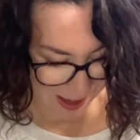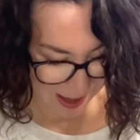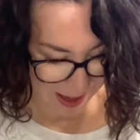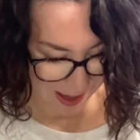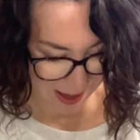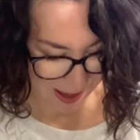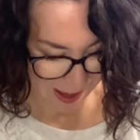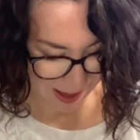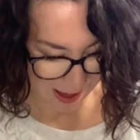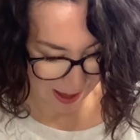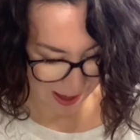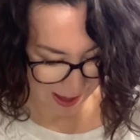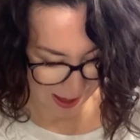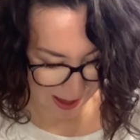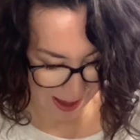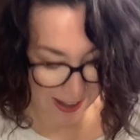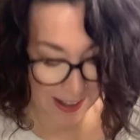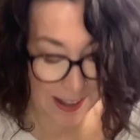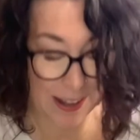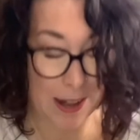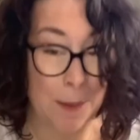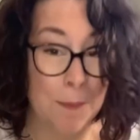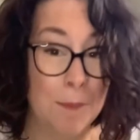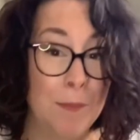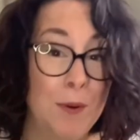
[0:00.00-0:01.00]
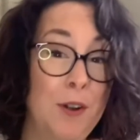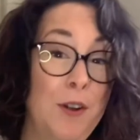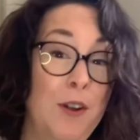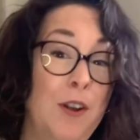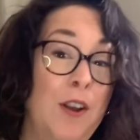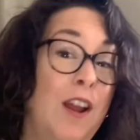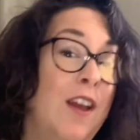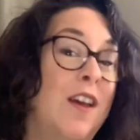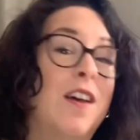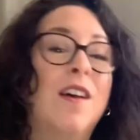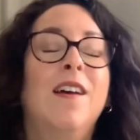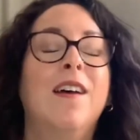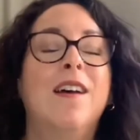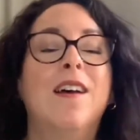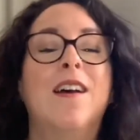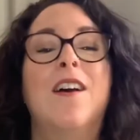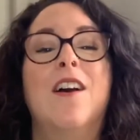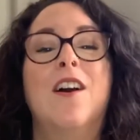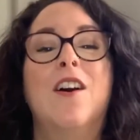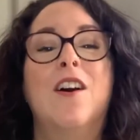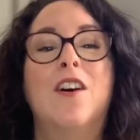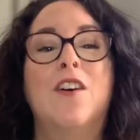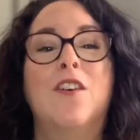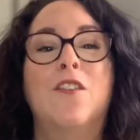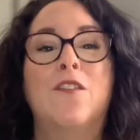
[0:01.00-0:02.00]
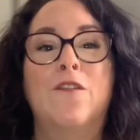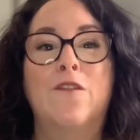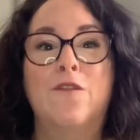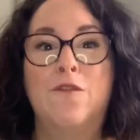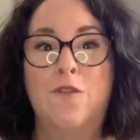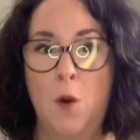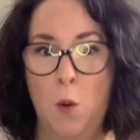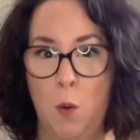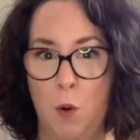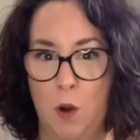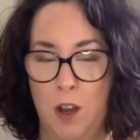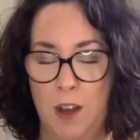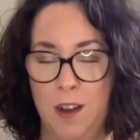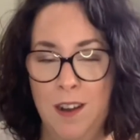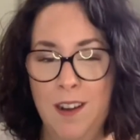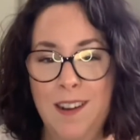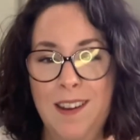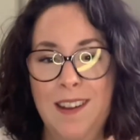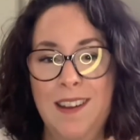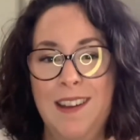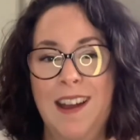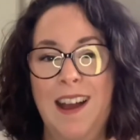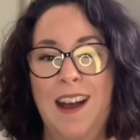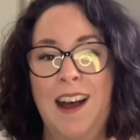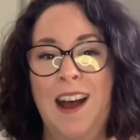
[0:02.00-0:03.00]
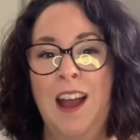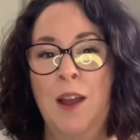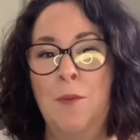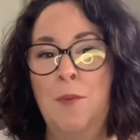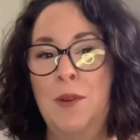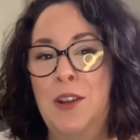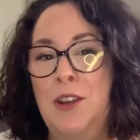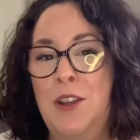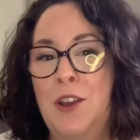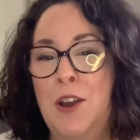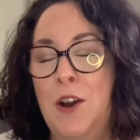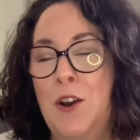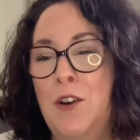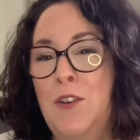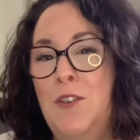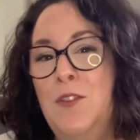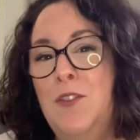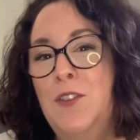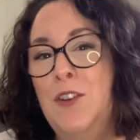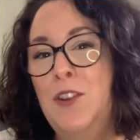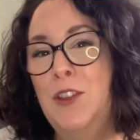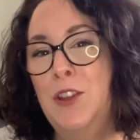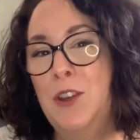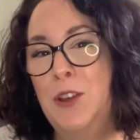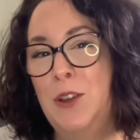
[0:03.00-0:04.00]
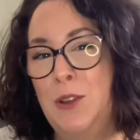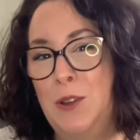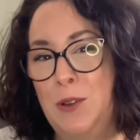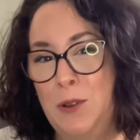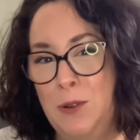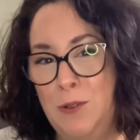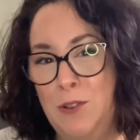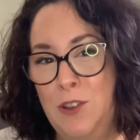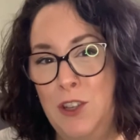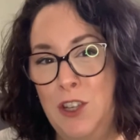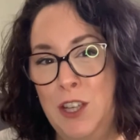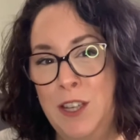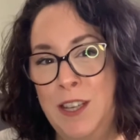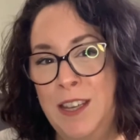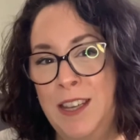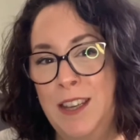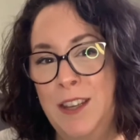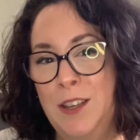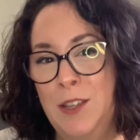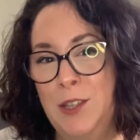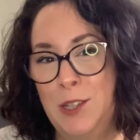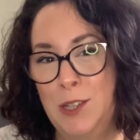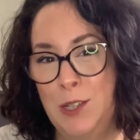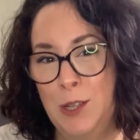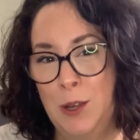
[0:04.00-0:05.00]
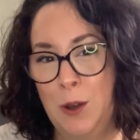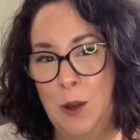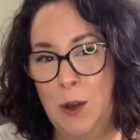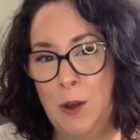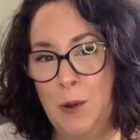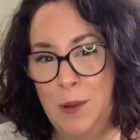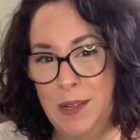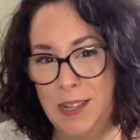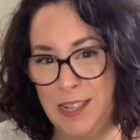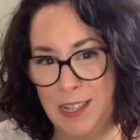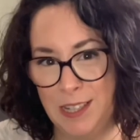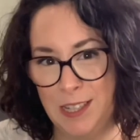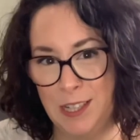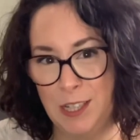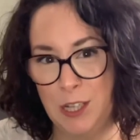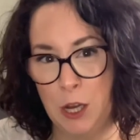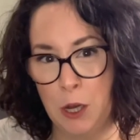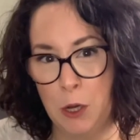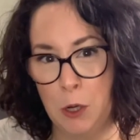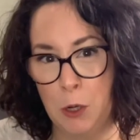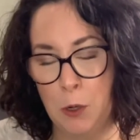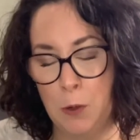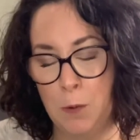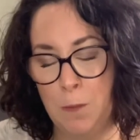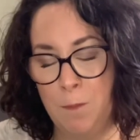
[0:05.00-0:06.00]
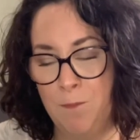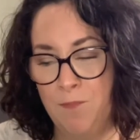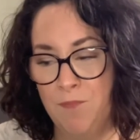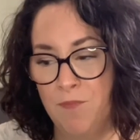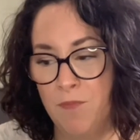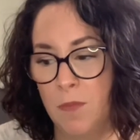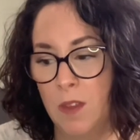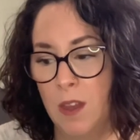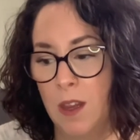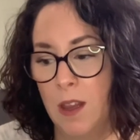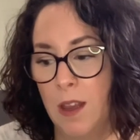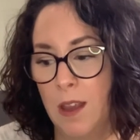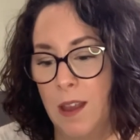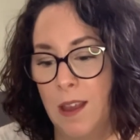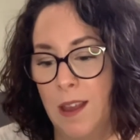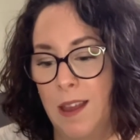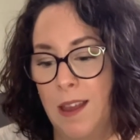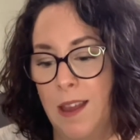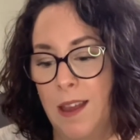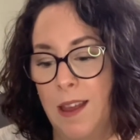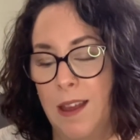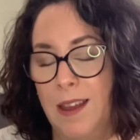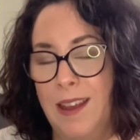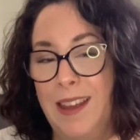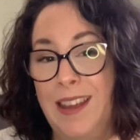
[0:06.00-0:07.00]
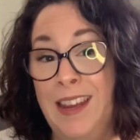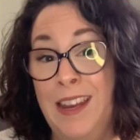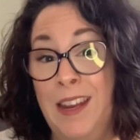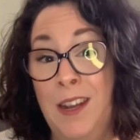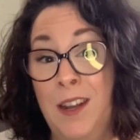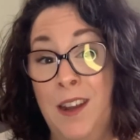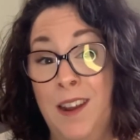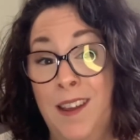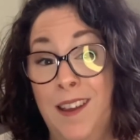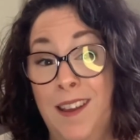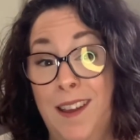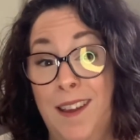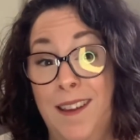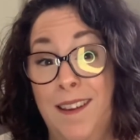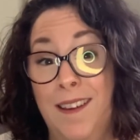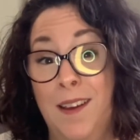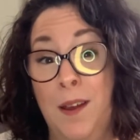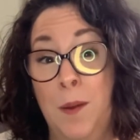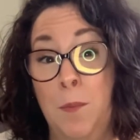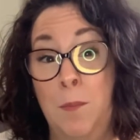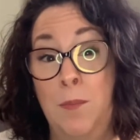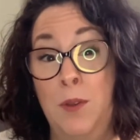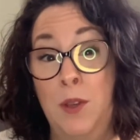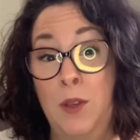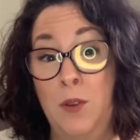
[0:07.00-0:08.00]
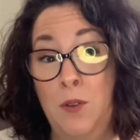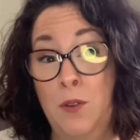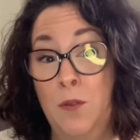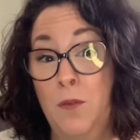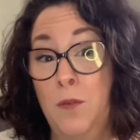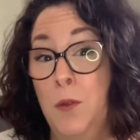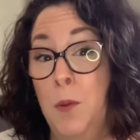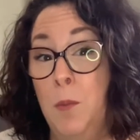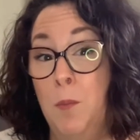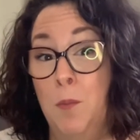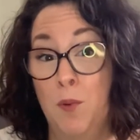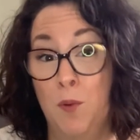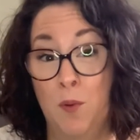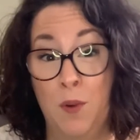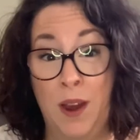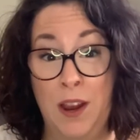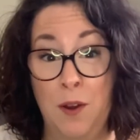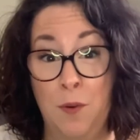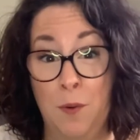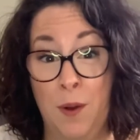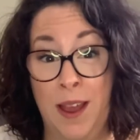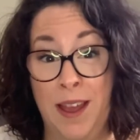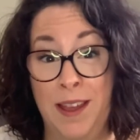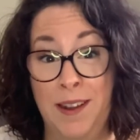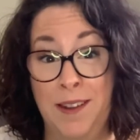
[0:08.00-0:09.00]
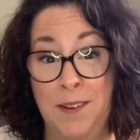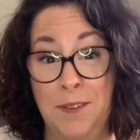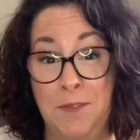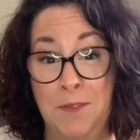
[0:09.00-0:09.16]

Uh, number four, I would go for the Gucci Soho Disco in a beautiful bright red.